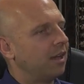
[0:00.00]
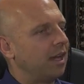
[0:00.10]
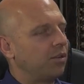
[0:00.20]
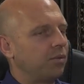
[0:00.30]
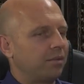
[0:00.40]

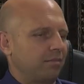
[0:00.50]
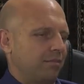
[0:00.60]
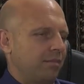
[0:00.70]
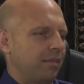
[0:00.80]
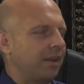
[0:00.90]
And
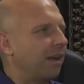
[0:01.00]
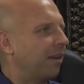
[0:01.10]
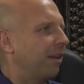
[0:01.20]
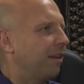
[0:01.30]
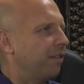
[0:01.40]

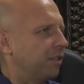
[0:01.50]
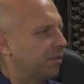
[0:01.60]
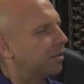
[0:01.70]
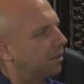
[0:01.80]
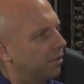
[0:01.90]
if
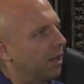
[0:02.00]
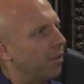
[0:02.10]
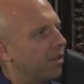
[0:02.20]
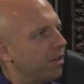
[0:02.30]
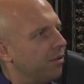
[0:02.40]
it's okay
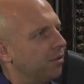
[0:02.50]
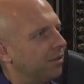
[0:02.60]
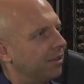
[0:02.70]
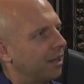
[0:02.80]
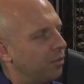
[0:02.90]
with you,
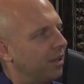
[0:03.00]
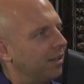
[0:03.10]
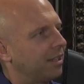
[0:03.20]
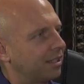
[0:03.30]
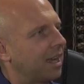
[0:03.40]
can
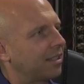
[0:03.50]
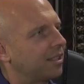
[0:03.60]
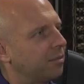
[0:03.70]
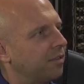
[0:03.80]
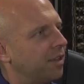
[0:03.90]
we discuss
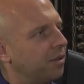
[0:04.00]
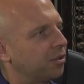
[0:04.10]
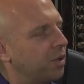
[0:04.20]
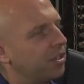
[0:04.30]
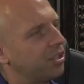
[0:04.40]
some of those
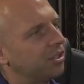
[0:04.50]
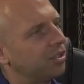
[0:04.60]
questions